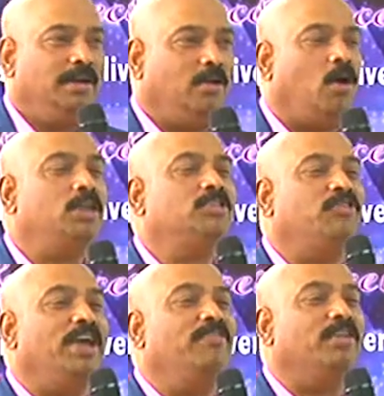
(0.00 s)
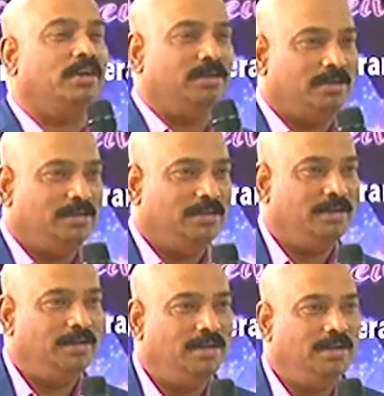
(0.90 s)
God's favor
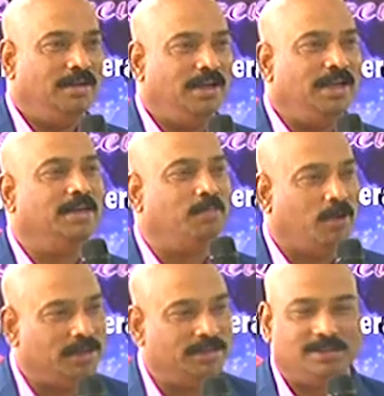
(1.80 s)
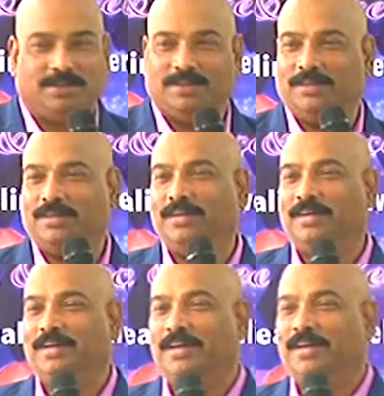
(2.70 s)
is upon us.
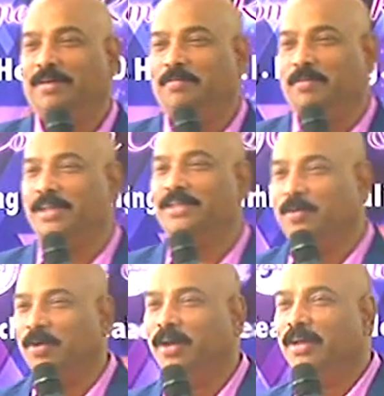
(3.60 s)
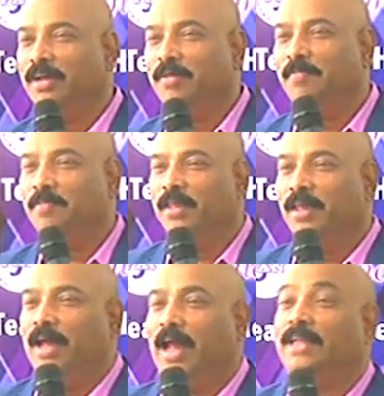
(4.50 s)
Praise the Lord.
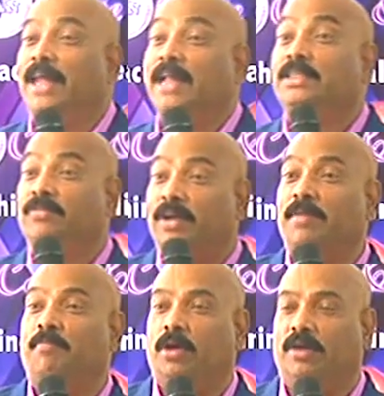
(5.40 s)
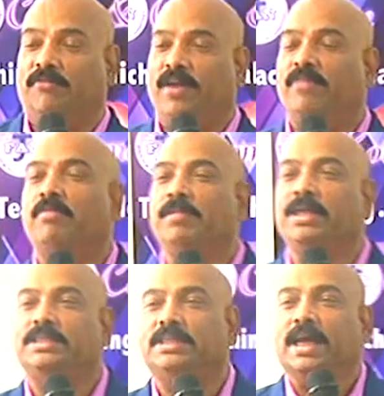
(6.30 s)
And that's very important. Favor
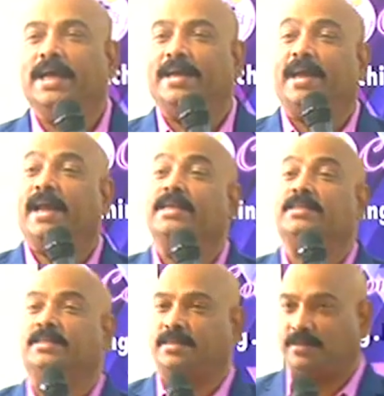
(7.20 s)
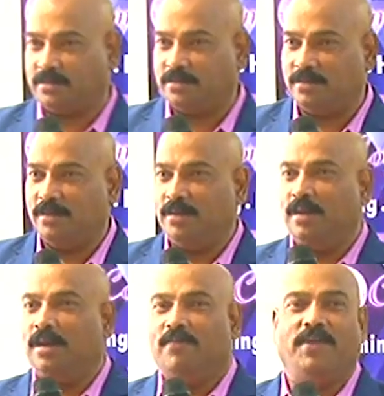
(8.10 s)
means grace.
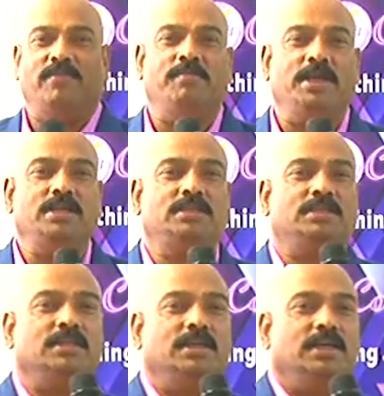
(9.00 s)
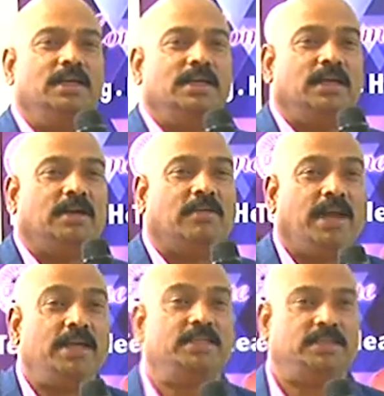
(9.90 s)
Favor means the
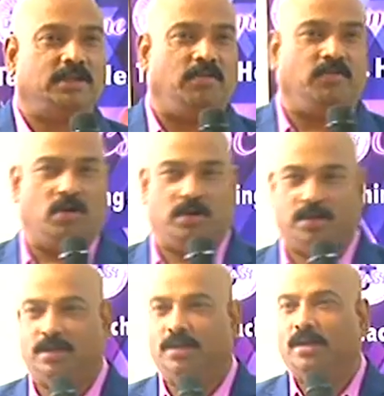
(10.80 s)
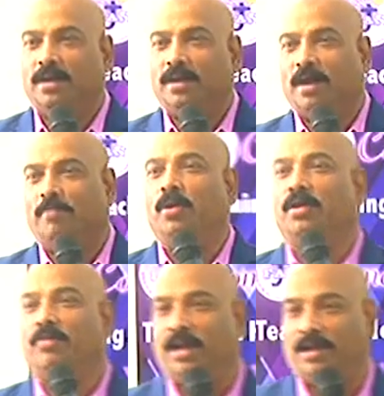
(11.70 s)
grace of God upon
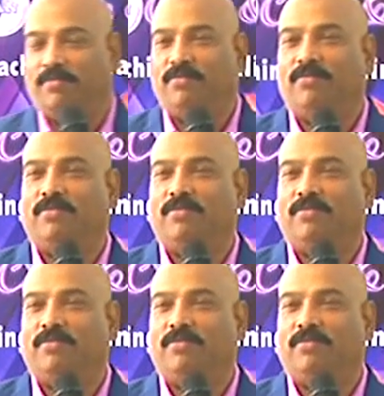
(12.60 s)
our life.